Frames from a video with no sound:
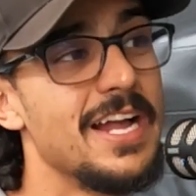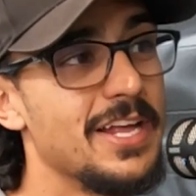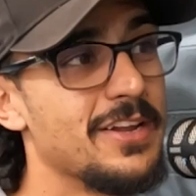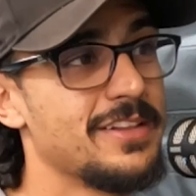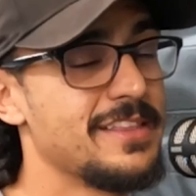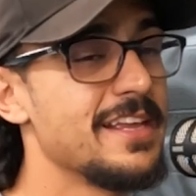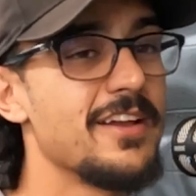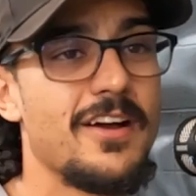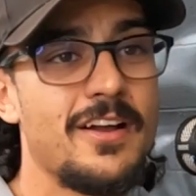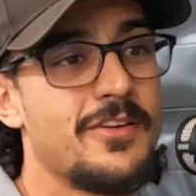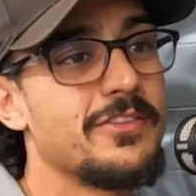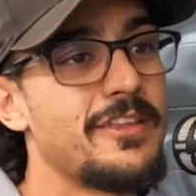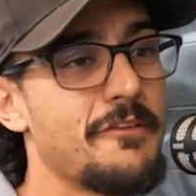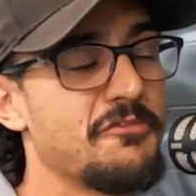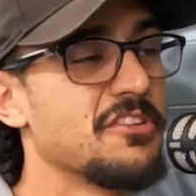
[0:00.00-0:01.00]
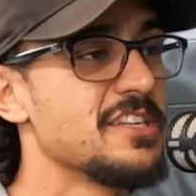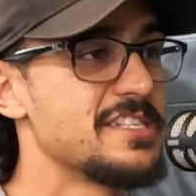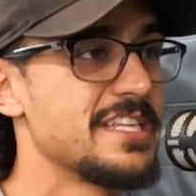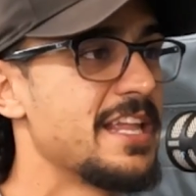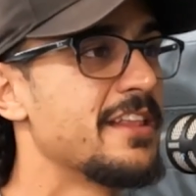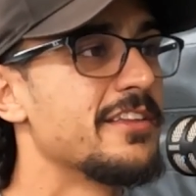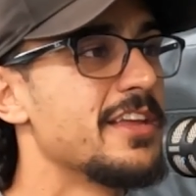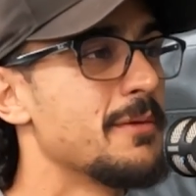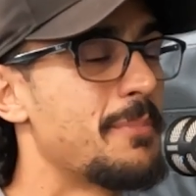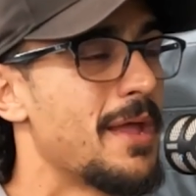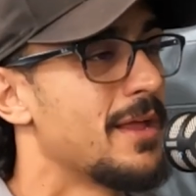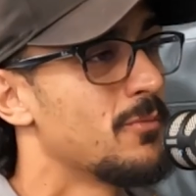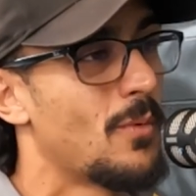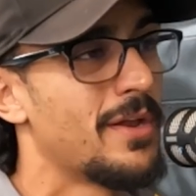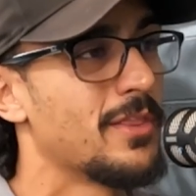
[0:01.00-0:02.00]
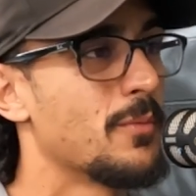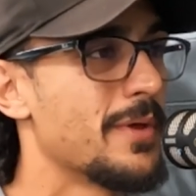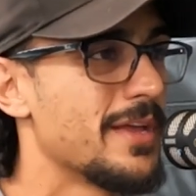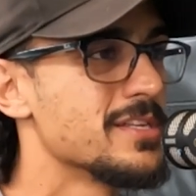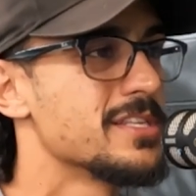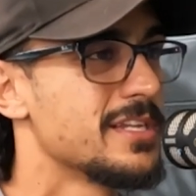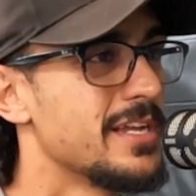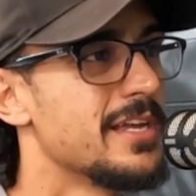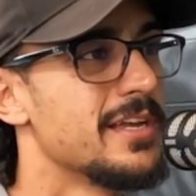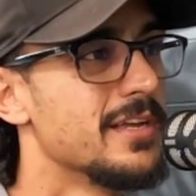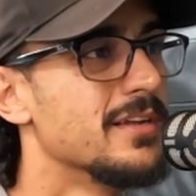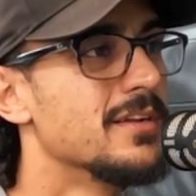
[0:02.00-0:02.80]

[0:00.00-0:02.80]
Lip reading: And I think I could definitely see the end of the year being one of the wingers of the year.